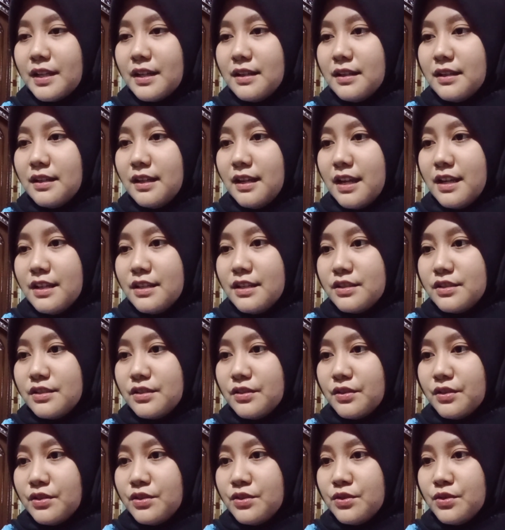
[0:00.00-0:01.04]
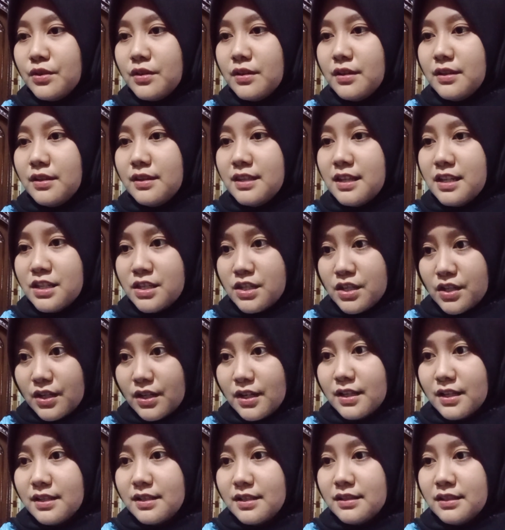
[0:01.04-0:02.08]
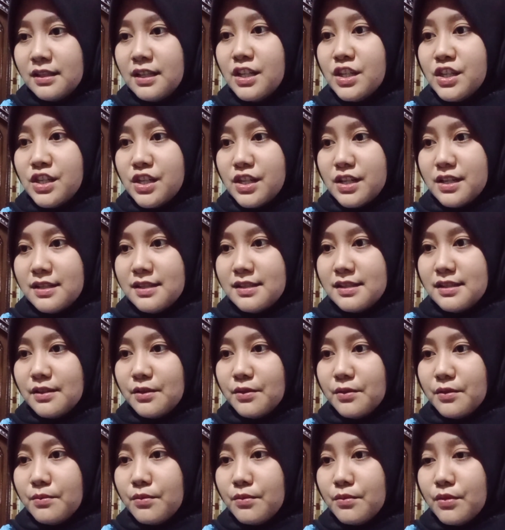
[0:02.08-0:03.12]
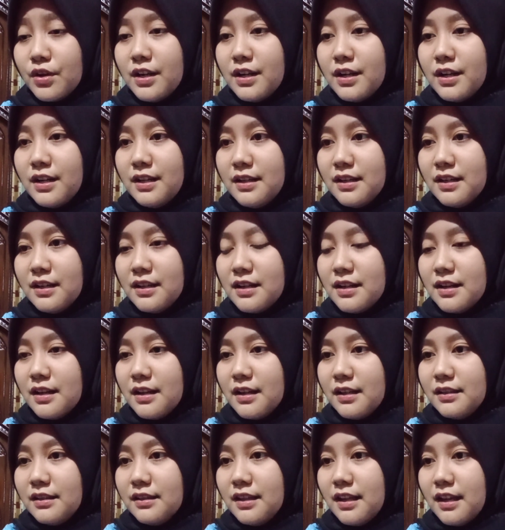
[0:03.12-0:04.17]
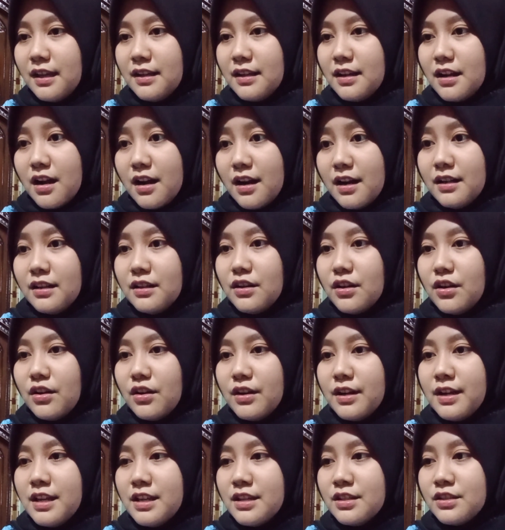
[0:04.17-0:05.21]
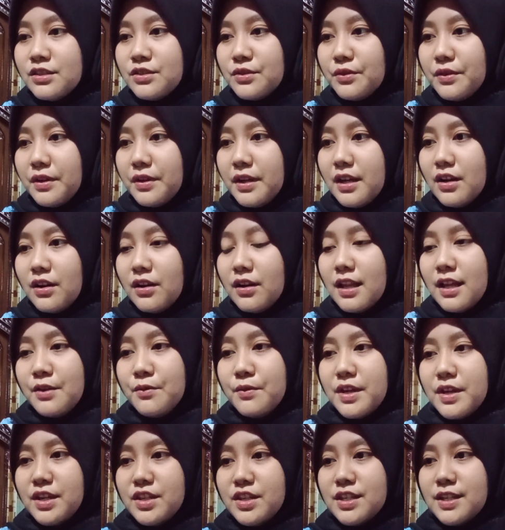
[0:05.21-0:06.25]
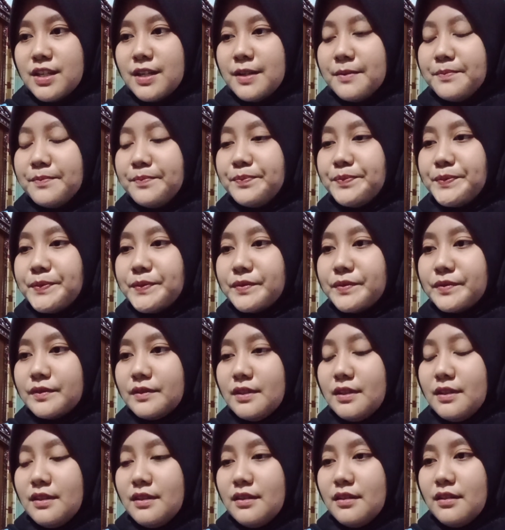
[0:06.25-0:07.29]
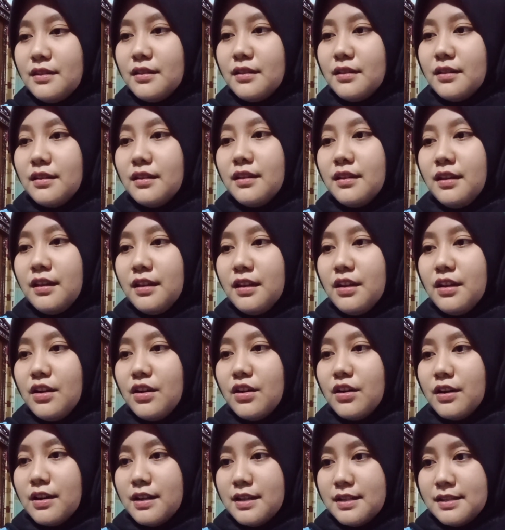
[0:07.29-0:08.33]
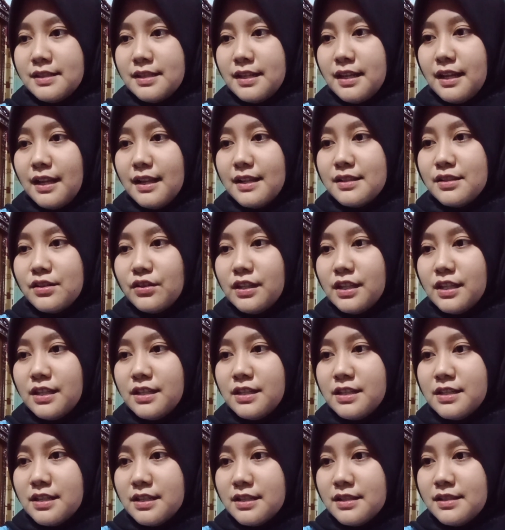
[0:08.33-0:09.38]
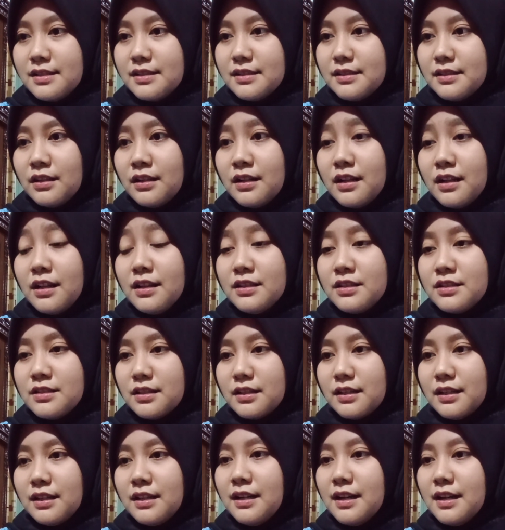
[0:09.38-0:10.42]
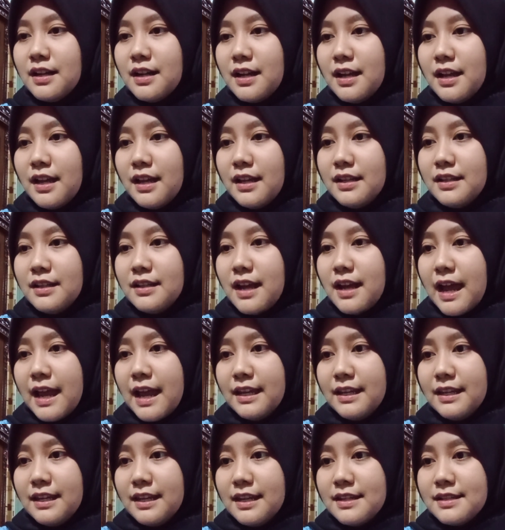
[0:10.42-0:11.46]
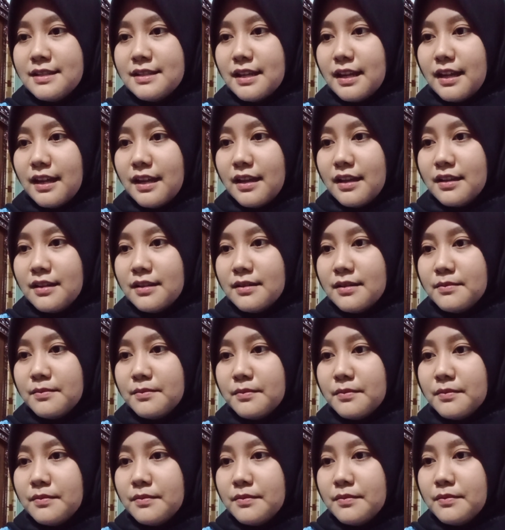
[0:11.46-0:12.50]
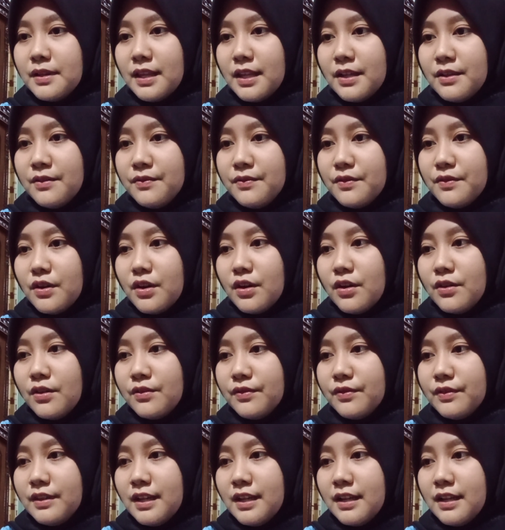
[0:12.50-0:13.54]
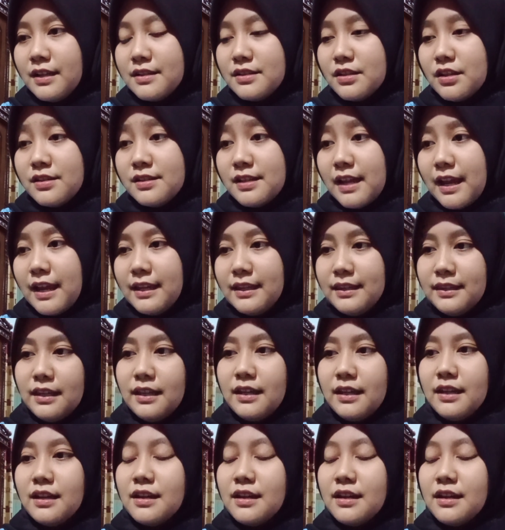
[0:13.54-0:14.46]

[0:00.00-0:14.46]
The instructor teaches more than art or history or language. He or she also teaches culture, the ideas and belief of that society.